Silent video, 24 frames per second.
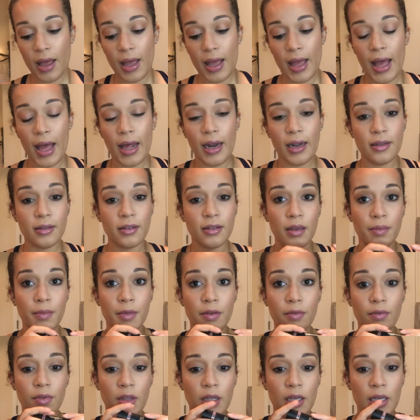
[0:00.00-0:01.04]
I added some
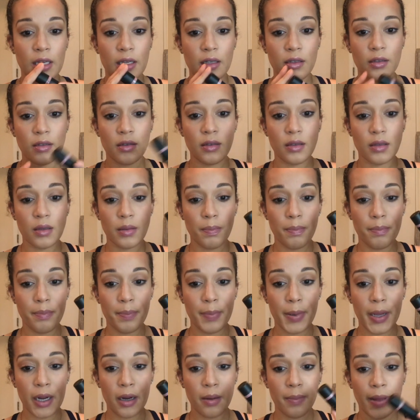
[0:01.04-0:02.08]
of this
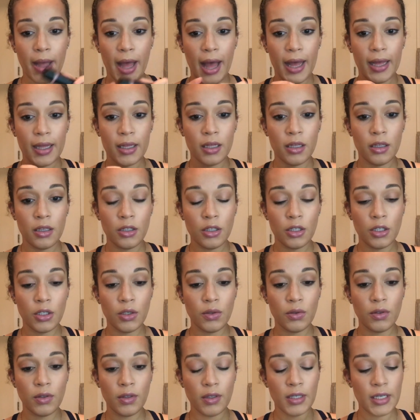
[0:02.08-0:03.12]
Bareback
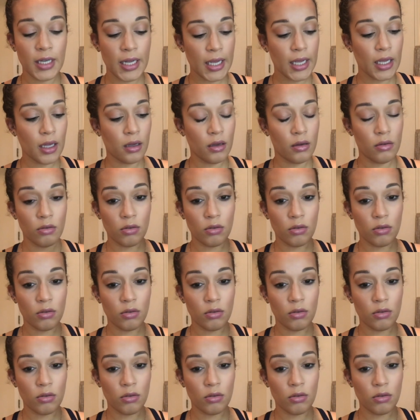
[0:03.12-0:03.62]
Nudestix,